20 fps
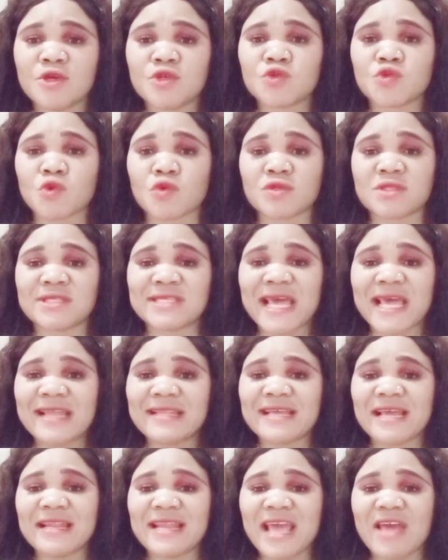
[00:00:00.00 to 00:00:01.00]
to tell
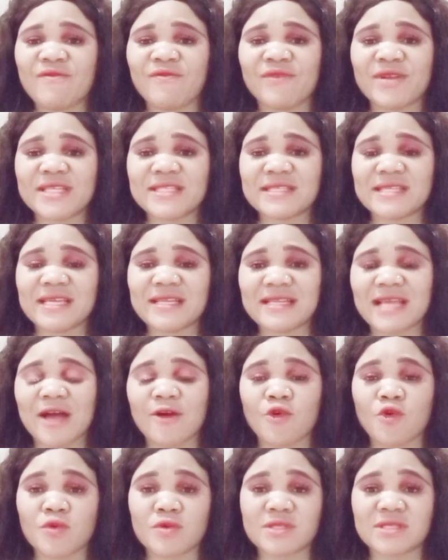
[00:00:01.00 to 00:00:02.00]
them everything
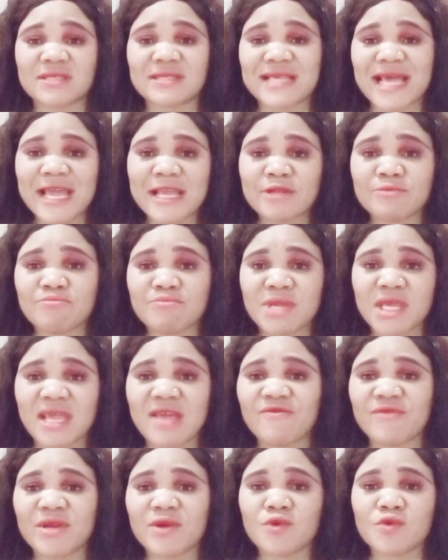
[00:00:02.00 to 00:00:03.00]
that concerned me,
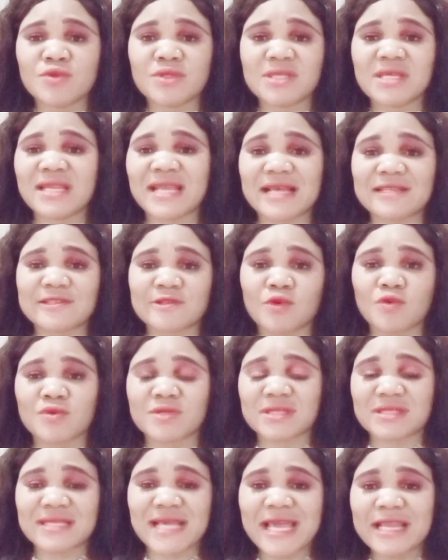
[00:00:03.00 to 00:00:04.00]
every good thing that
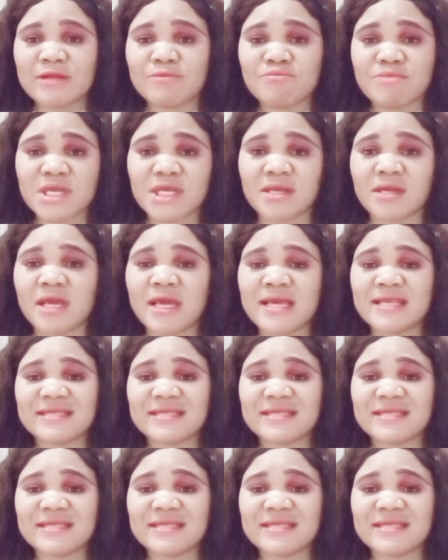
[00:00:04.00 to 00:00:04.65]
concerned me,